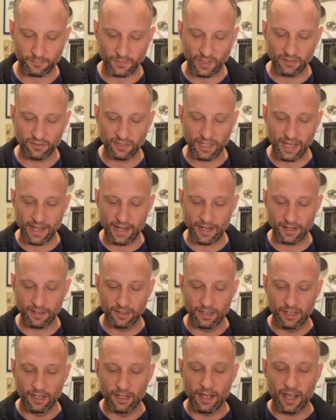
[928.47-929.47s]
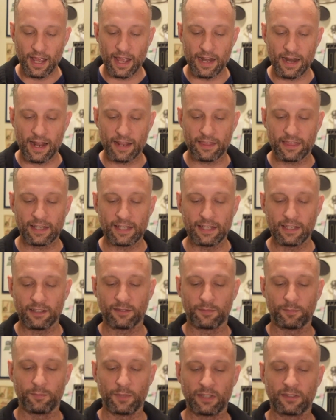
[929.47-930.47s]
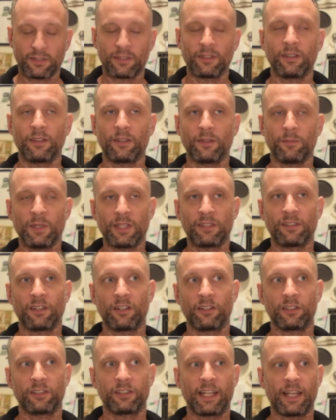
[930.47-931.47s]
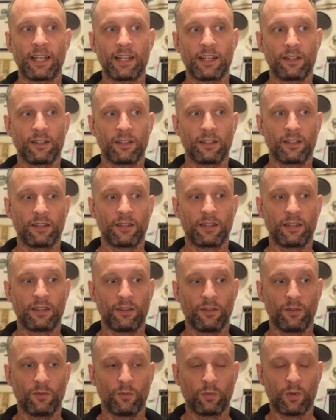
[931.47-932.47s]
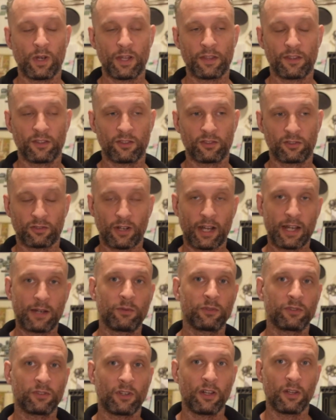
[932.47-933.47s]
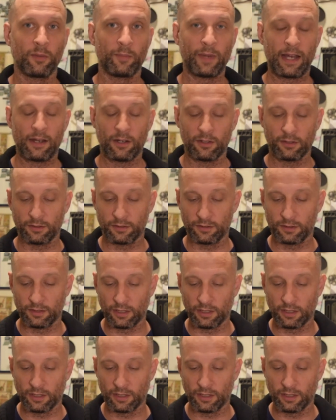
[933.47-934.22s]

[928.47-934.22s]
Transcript: saying, and I think he's misunderstanding what the strike was all about,